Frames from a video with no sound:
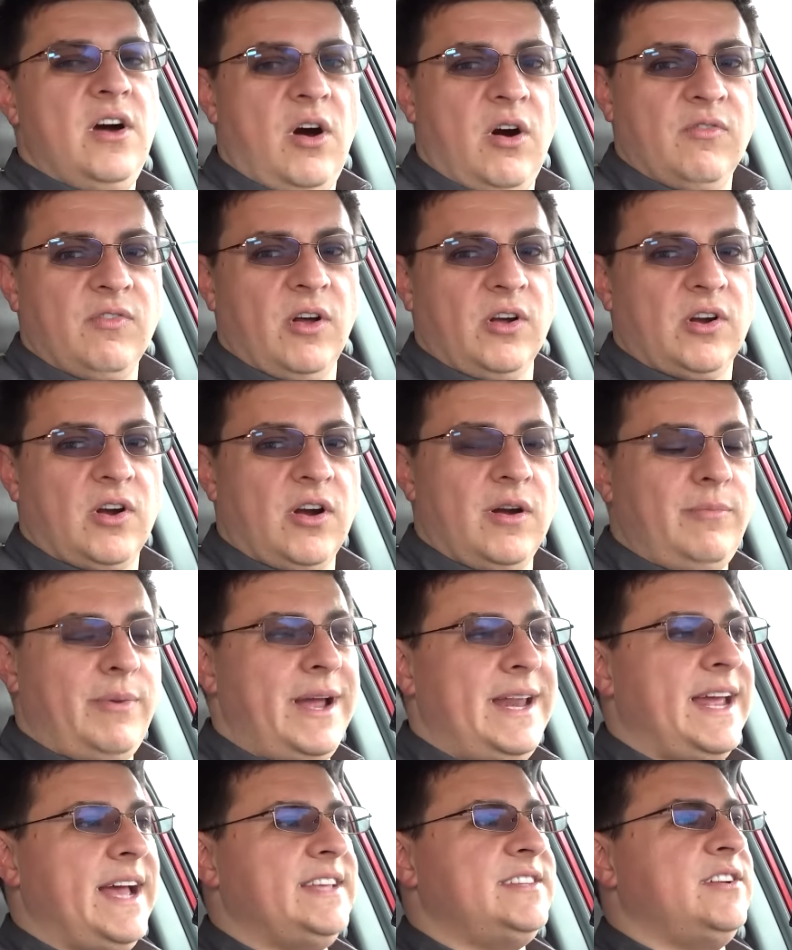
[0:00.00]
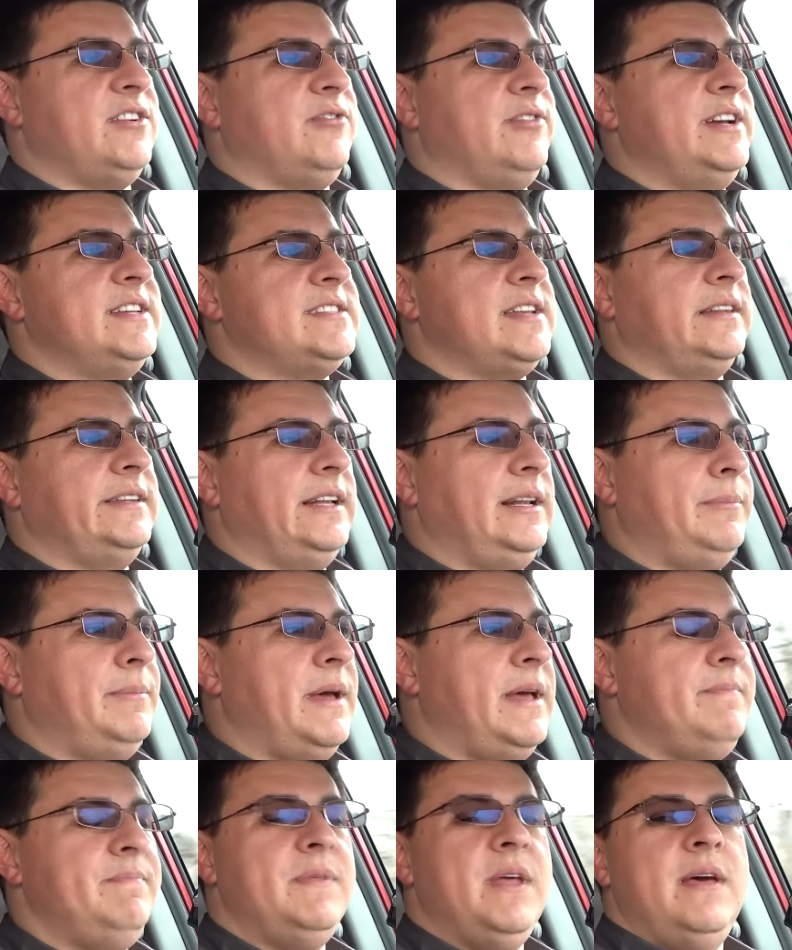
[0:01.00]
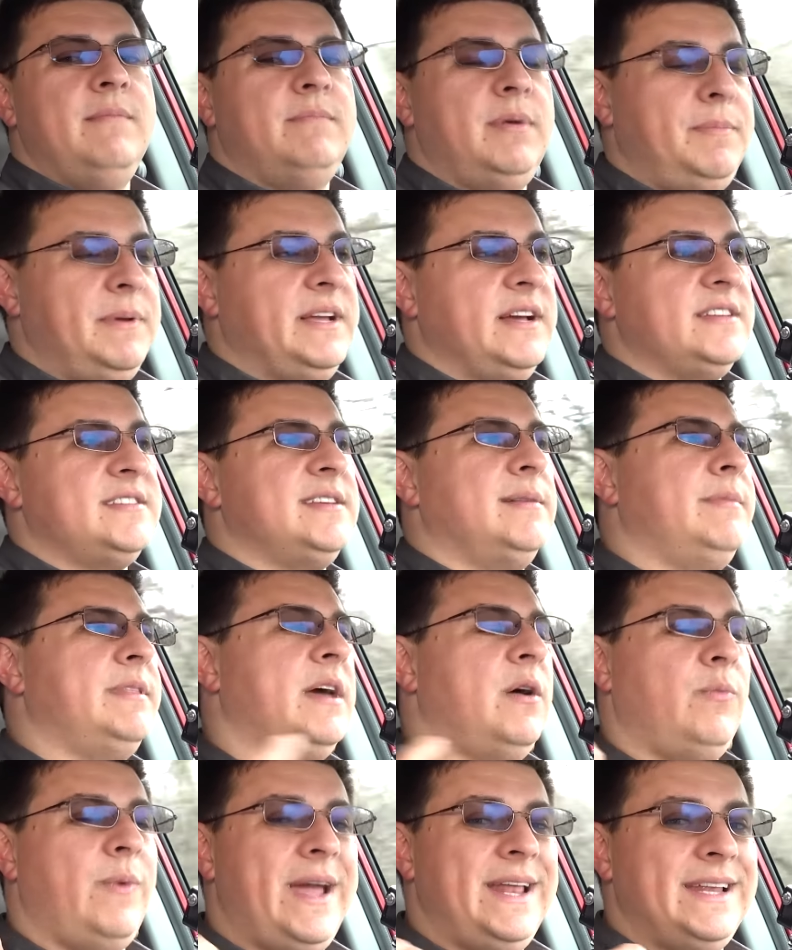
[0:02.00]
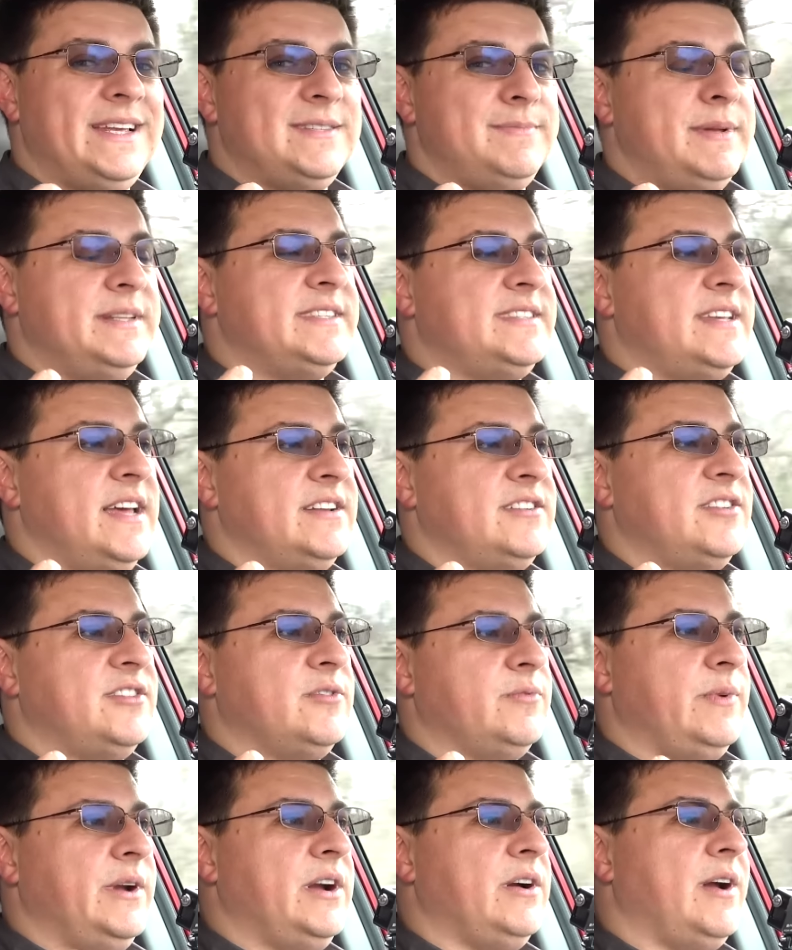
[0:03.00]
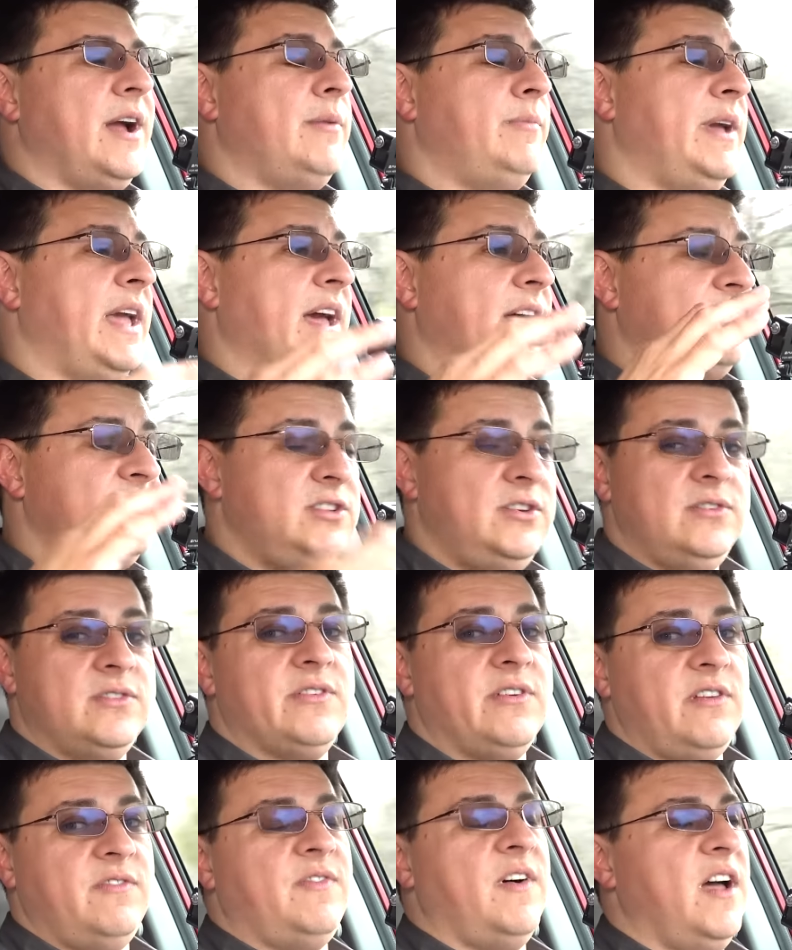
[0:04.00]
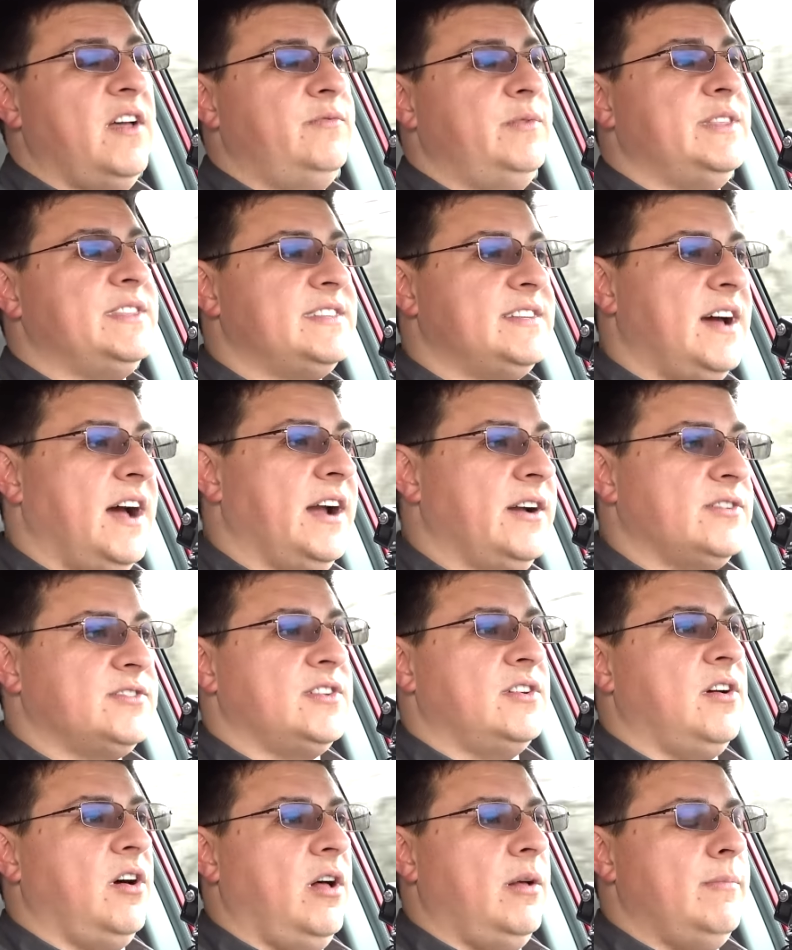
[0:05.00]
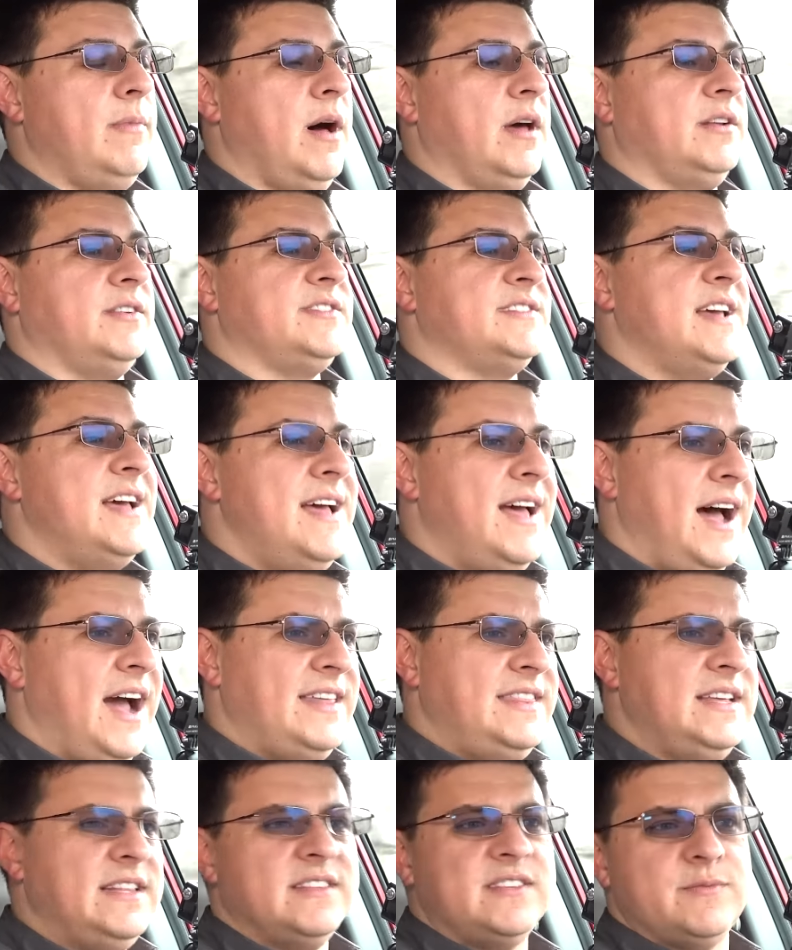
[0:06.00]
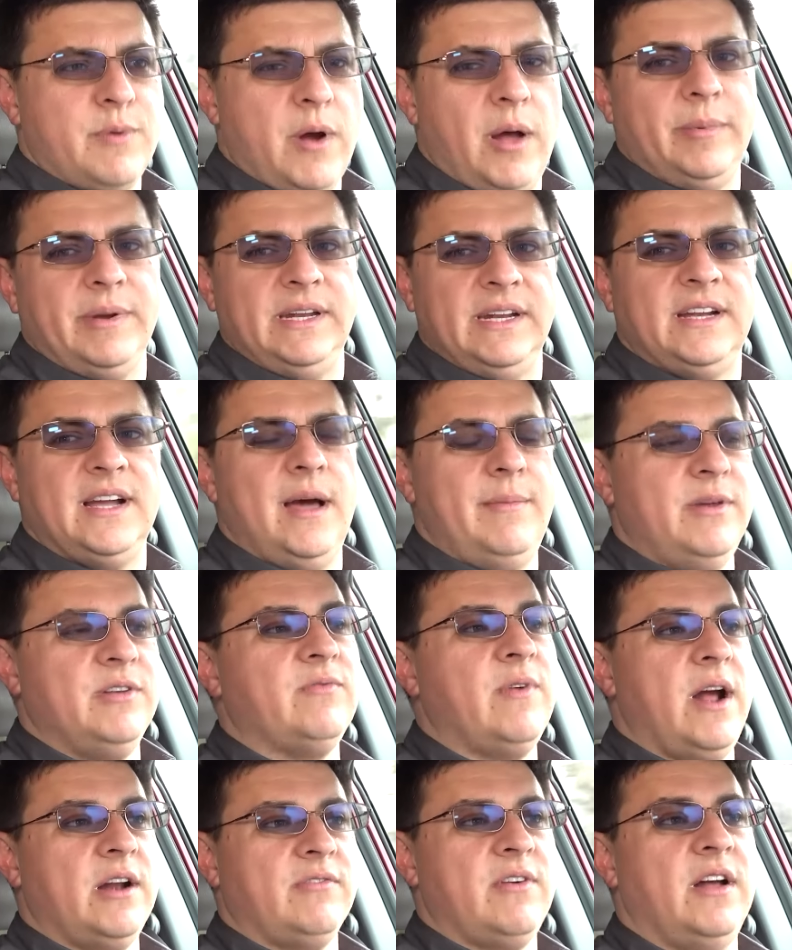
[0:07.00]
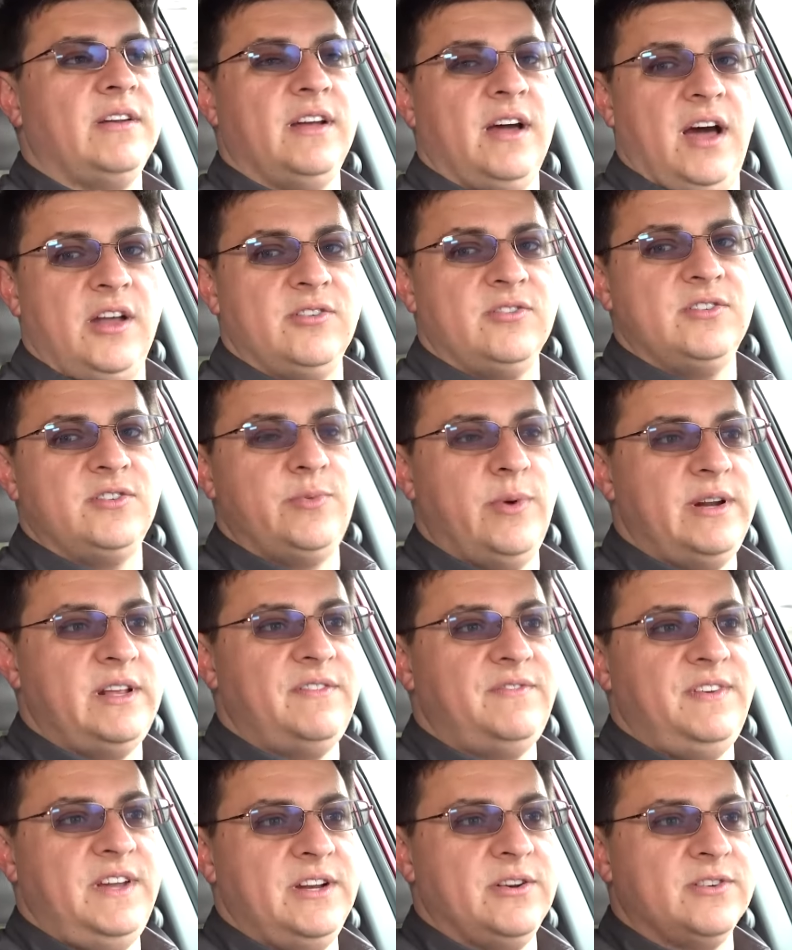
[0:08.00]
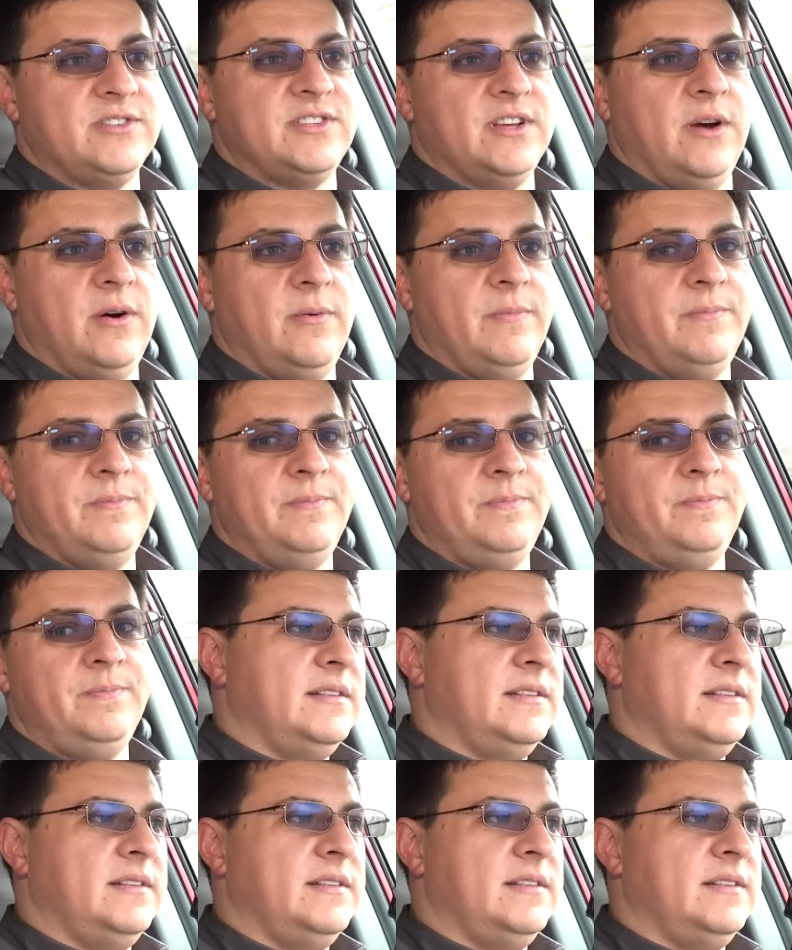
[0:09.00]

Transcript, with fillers: Overall curb weight has increased a little bit, but because some of that weight has been sent to the rear and we have 235 with tires on all models, I think probably going to come in right around 120 feet or so.